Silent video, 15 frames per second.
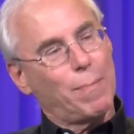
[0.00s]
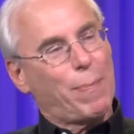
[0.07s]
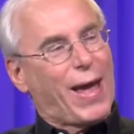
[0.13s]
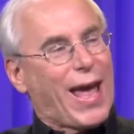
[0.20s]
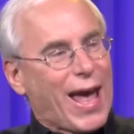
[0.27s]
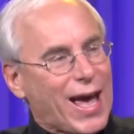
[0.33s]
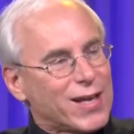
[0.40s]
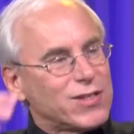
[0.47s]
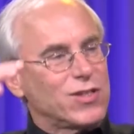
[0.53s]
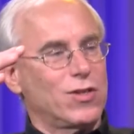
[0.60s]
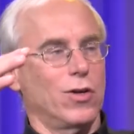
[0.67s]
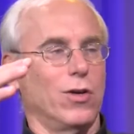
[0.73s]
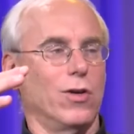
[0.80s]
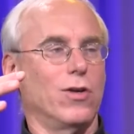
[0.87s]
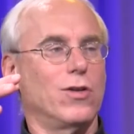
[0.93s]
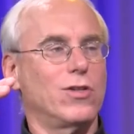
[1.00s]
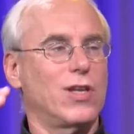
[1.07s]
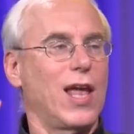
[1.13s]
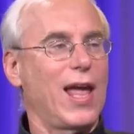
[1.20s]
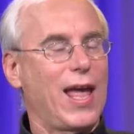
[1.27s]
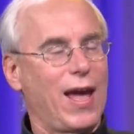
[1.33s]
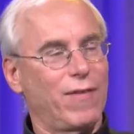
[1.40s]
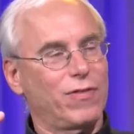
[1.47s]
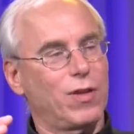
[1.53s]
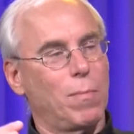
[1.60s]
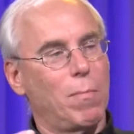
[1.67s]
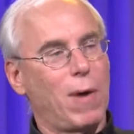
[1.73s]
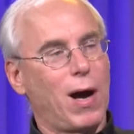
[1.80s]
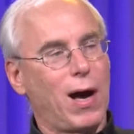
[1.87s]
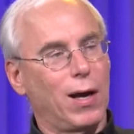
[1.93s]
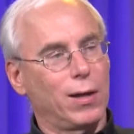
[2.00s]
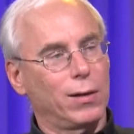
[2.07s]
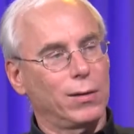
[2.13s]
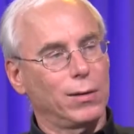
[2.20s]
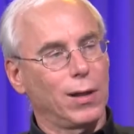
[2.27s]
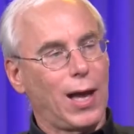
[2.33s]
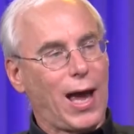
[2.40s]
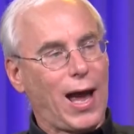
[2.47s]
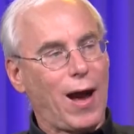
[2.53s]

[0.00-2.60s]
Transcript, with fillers: pastors have to model